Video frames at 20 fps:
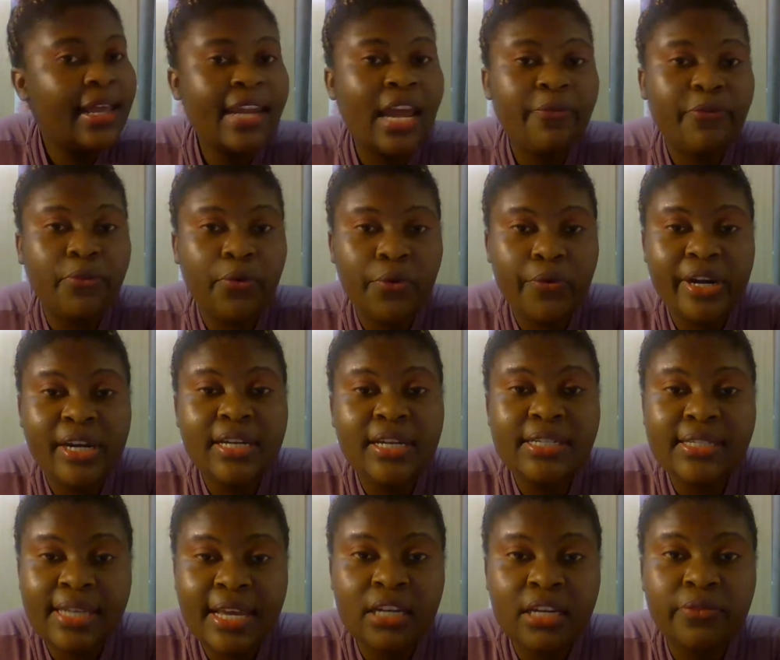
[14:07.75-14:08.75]
And I've already
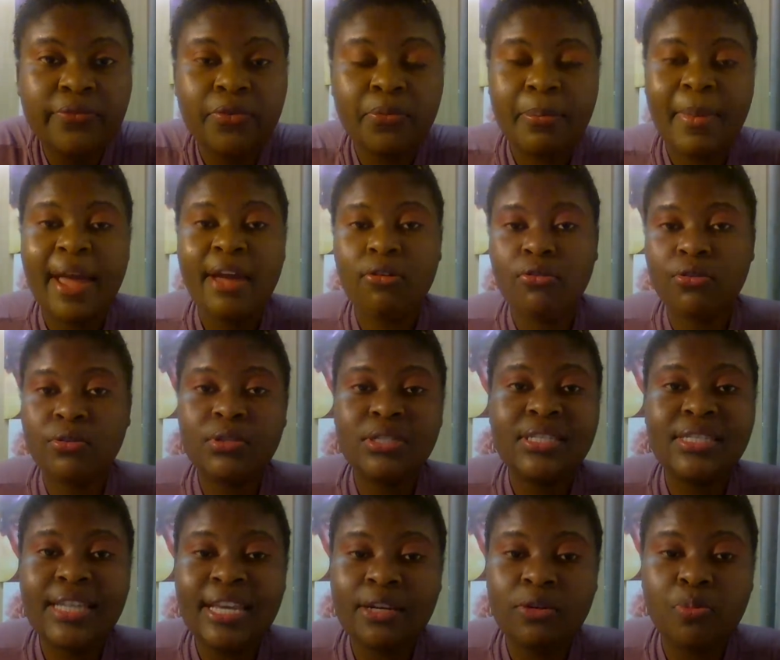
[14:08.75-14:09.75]
said it from my own
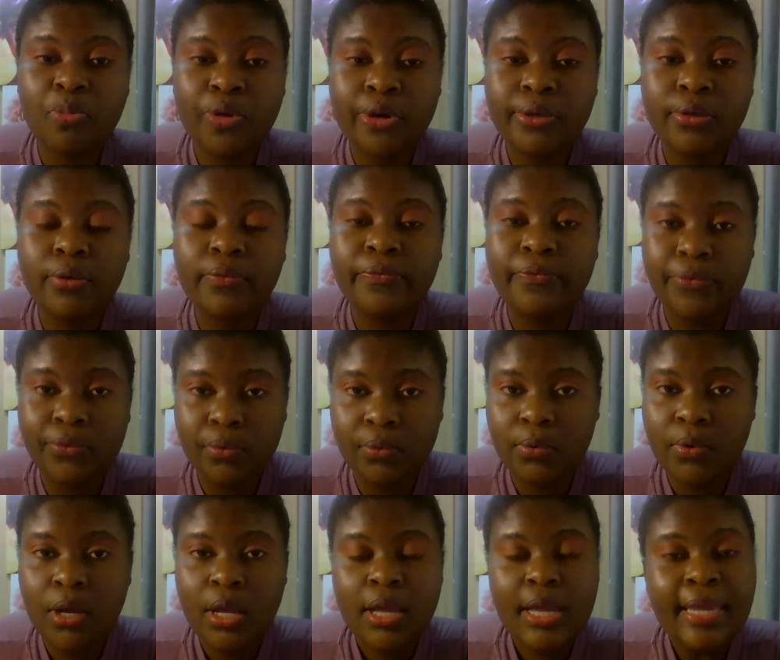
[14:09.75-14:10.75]
standpoint of
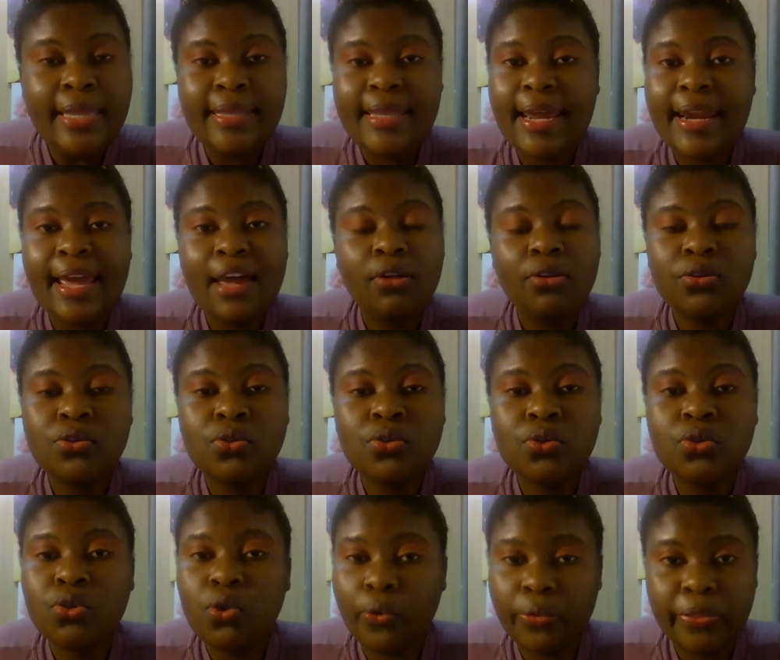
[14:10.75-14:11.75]
view that I
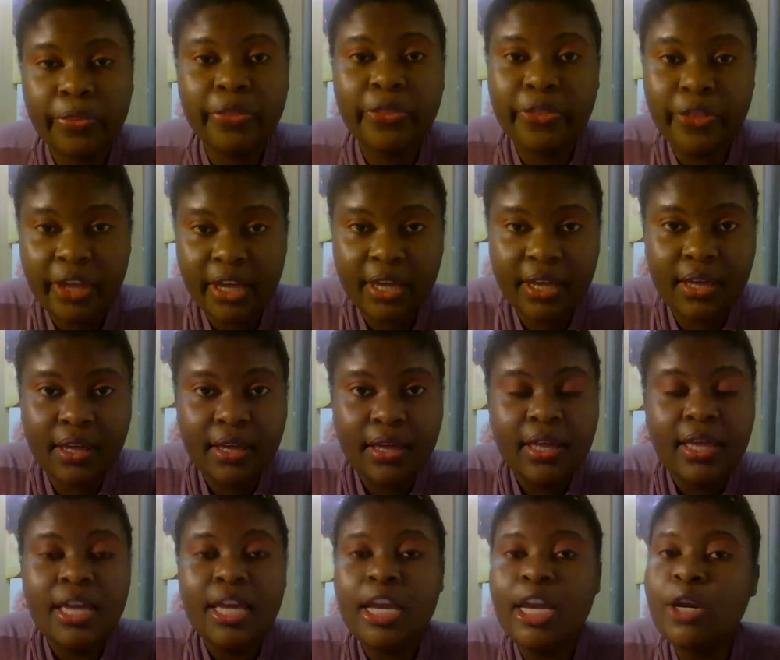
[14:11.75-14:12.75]
also don't think
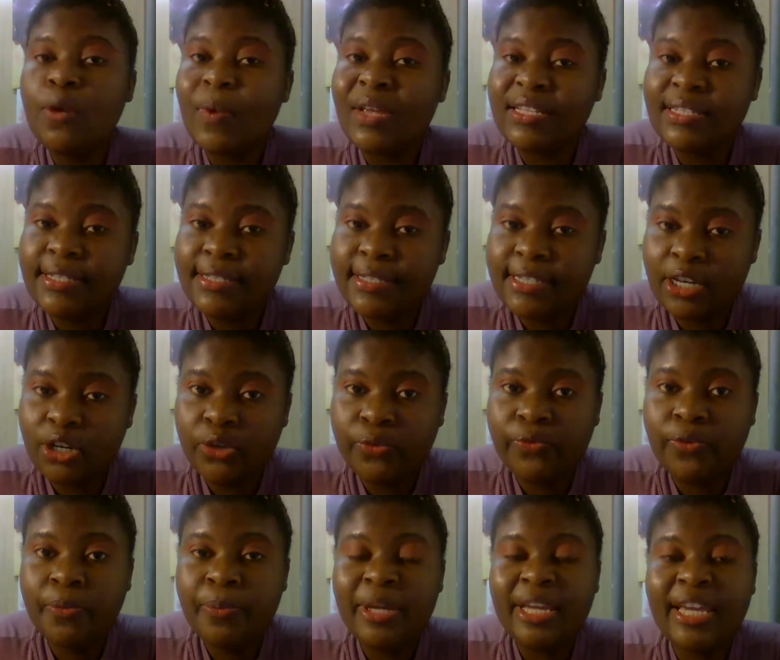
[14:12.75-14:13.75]
it was
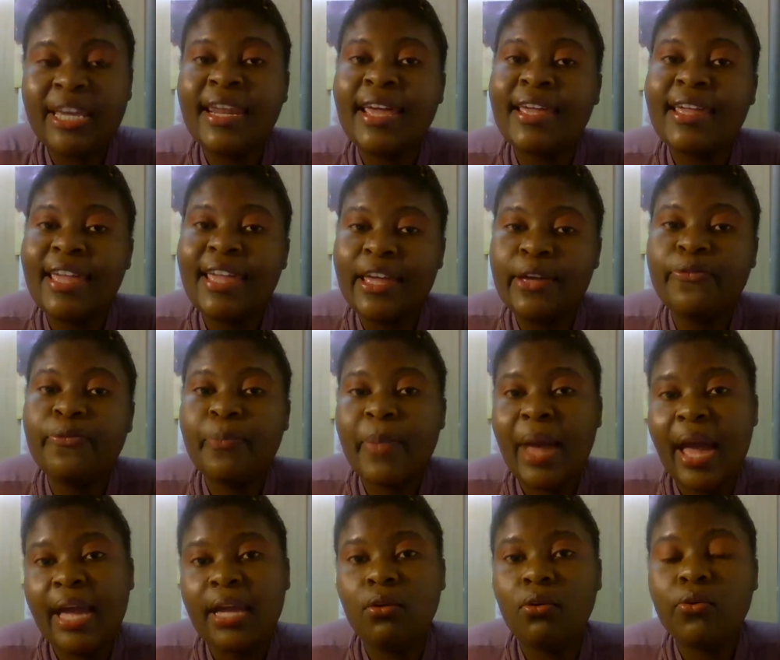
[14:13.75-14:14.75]
xenophobic. And I gave
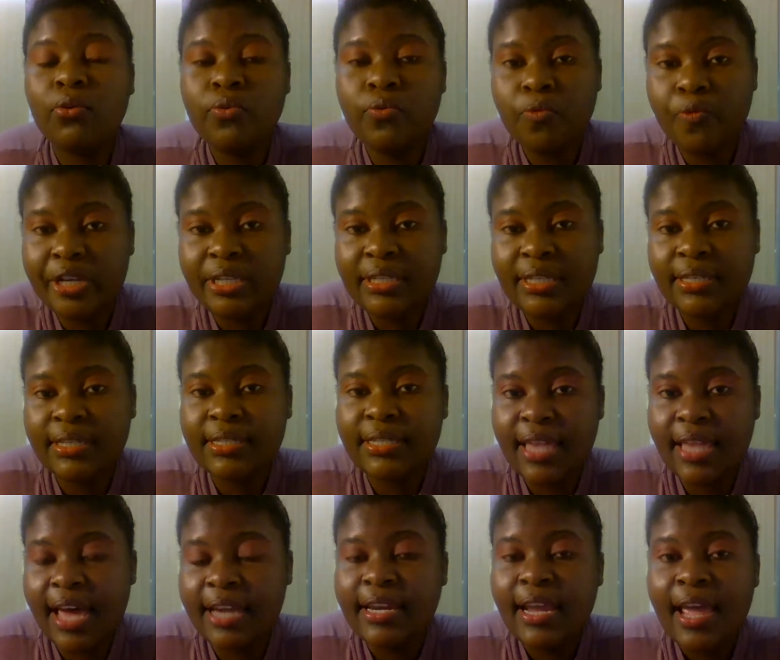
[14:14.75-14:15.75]
my own reasons
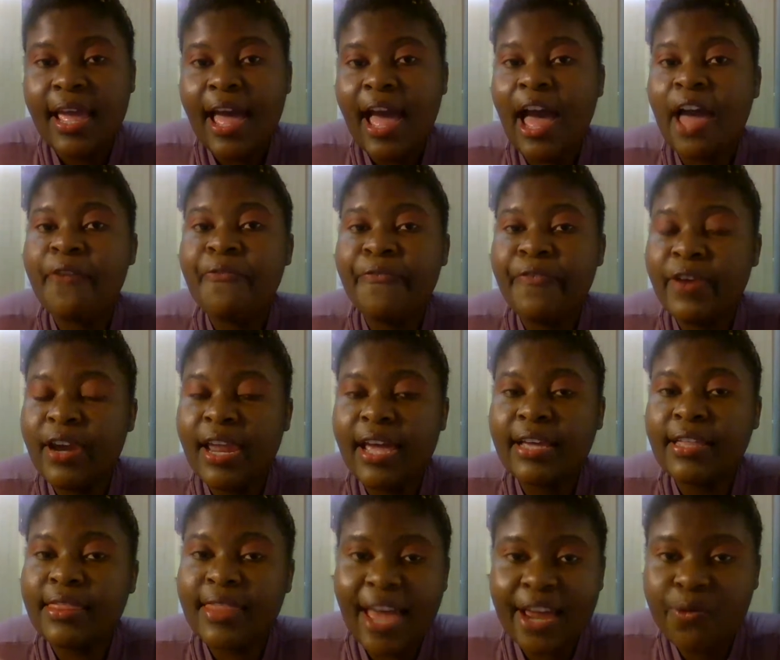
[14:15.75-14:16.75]
that I feel
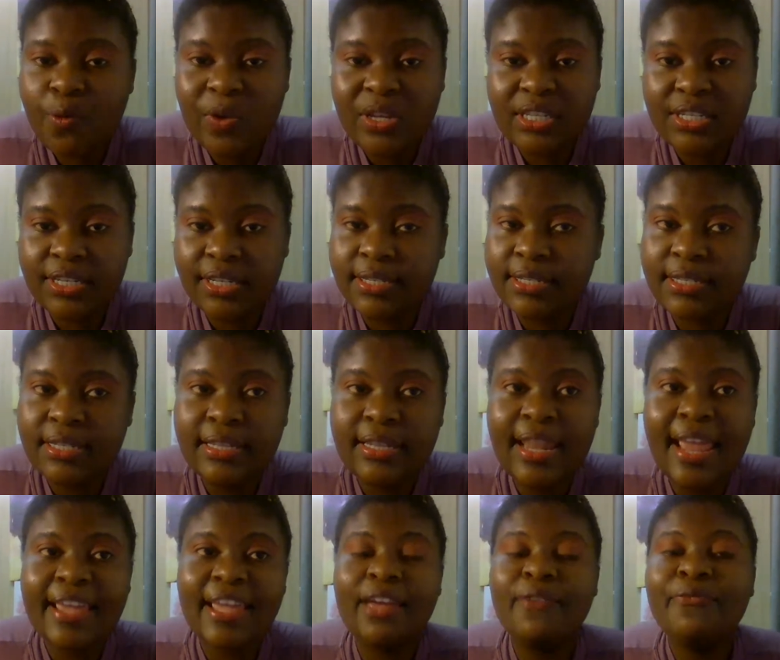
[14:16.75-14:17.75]
like that was just
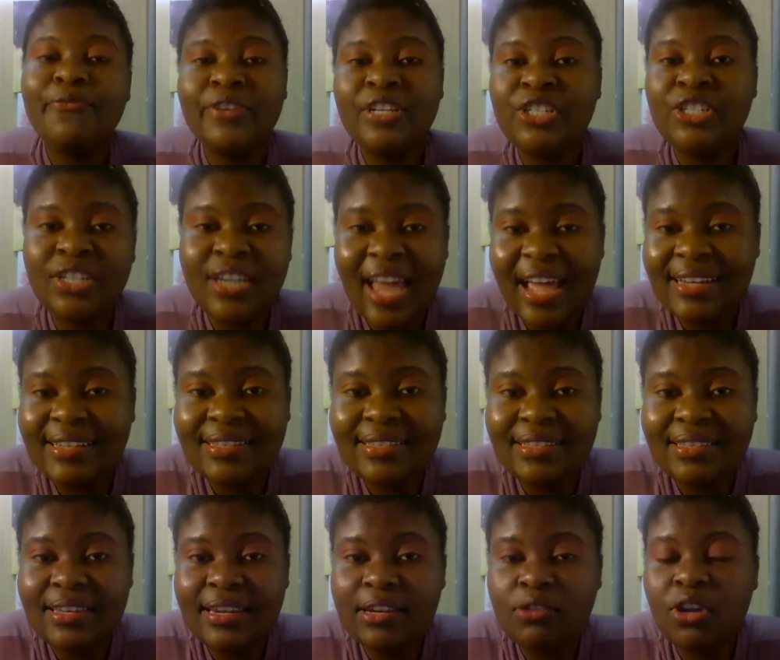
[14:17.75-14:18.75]
like a vigilante,
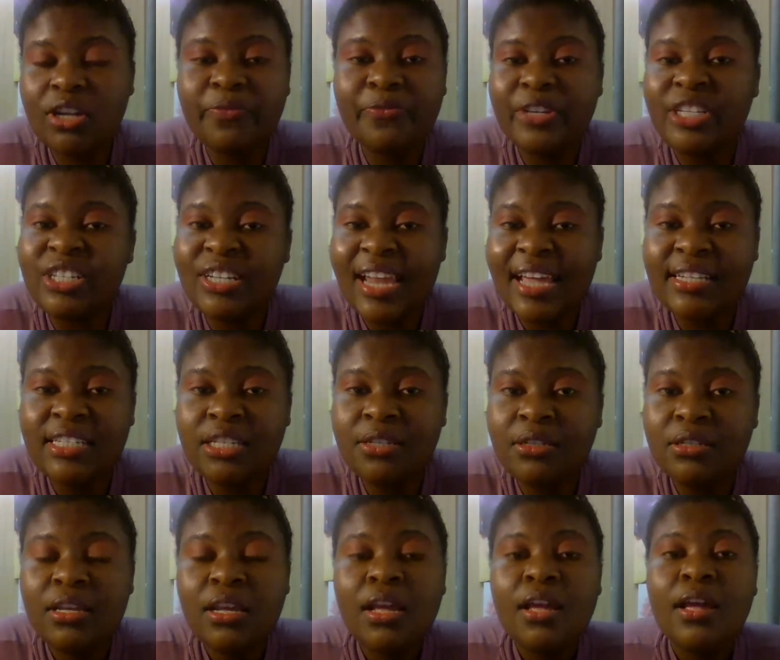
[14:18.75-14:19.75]
not
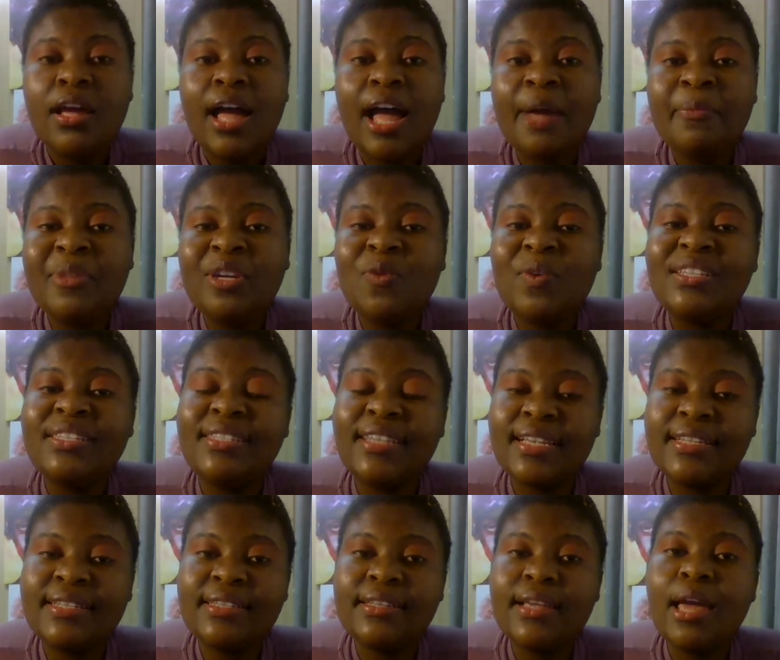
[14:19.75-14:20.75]
vigilante, um, it was
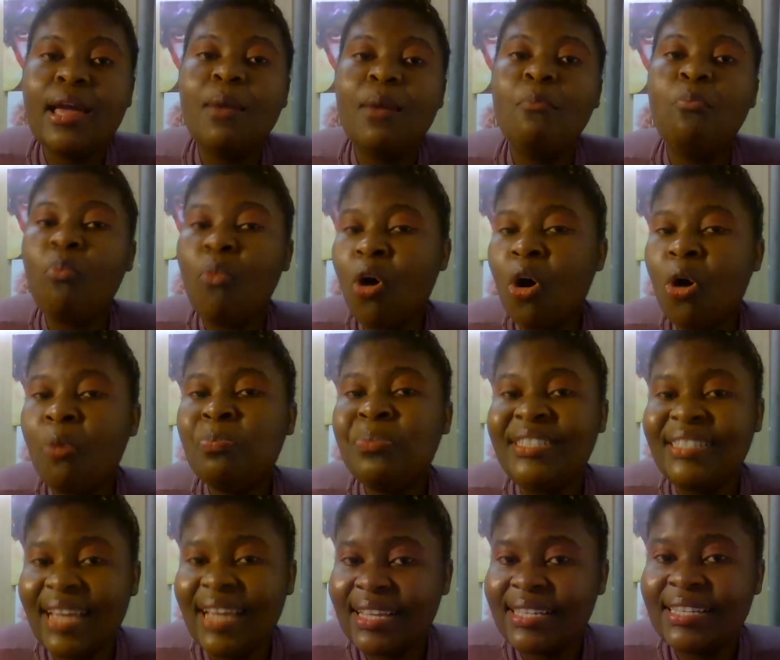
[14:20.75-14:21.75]
just mob
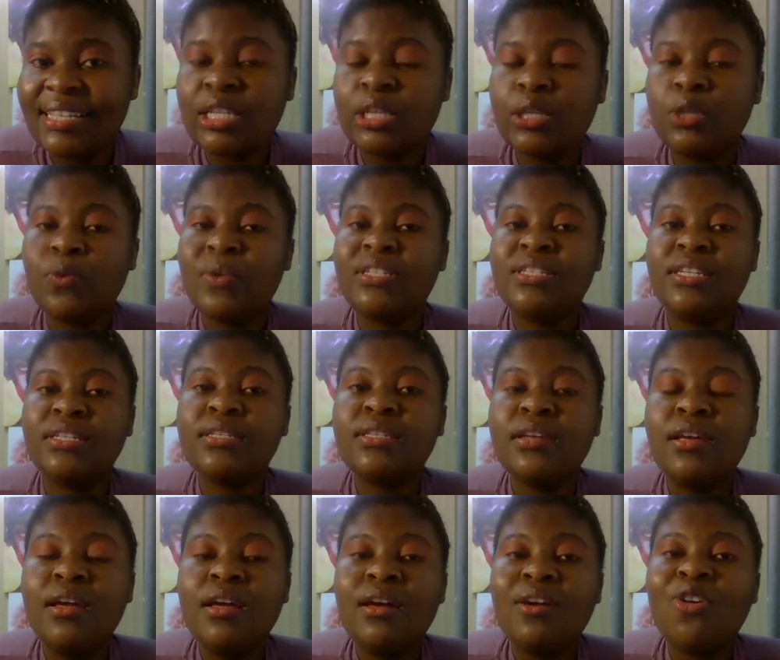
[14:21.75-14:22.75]
justice, it was just
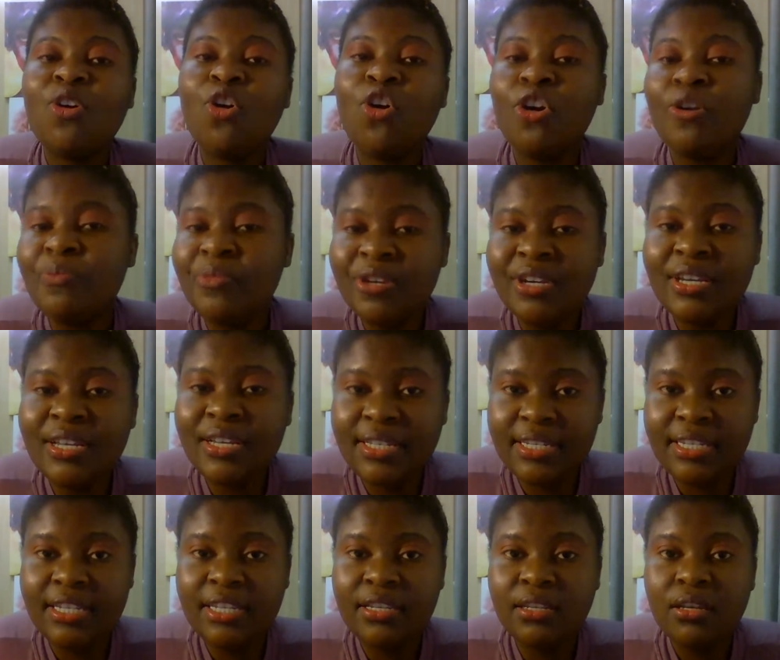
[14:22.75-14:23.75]

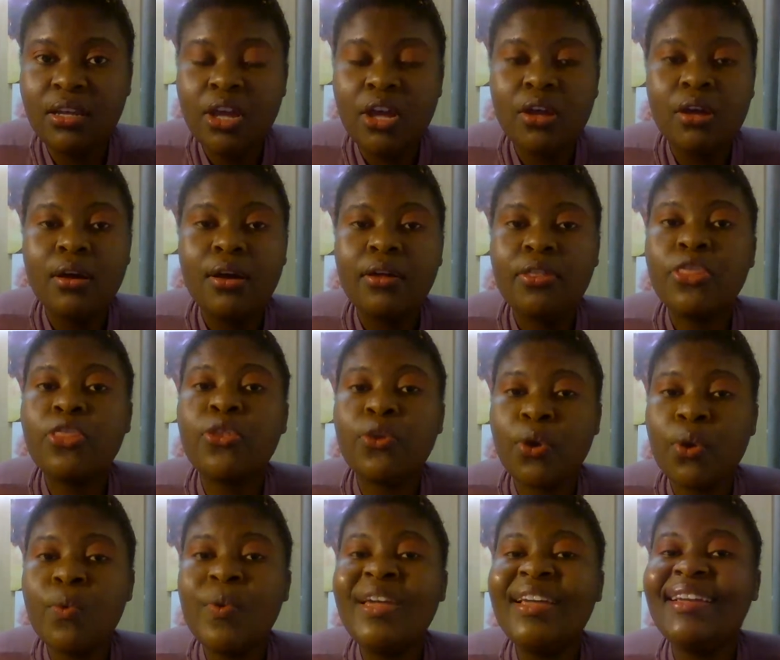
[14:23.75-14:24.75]
community
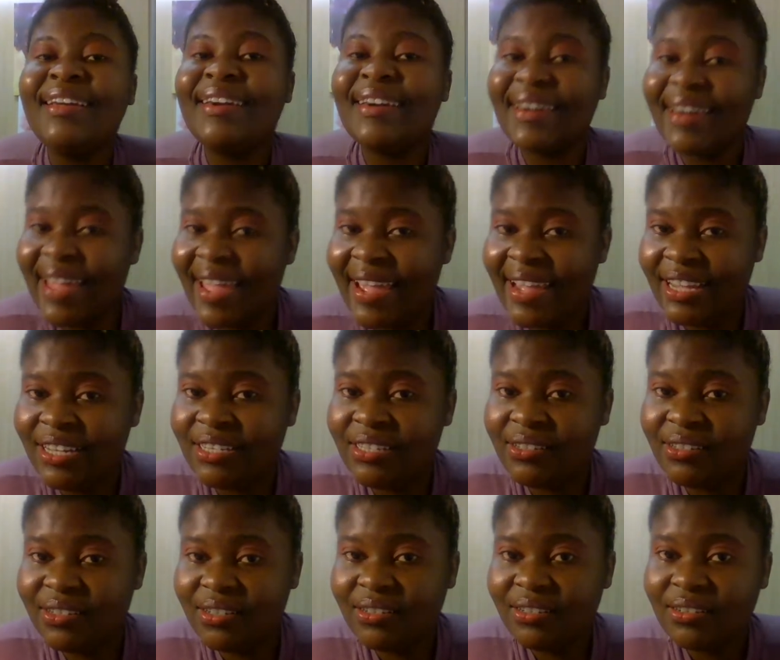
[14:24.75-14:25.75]
throwing
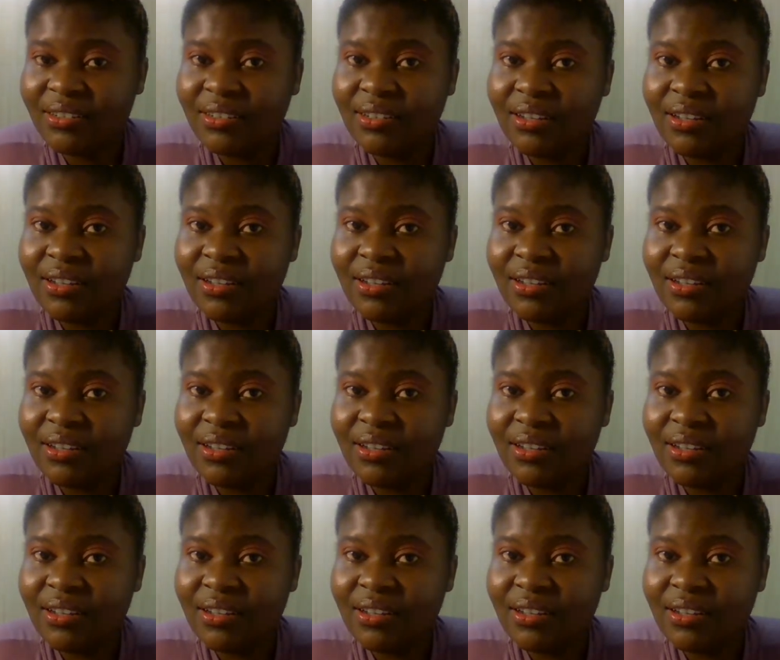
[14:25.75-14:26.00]
rage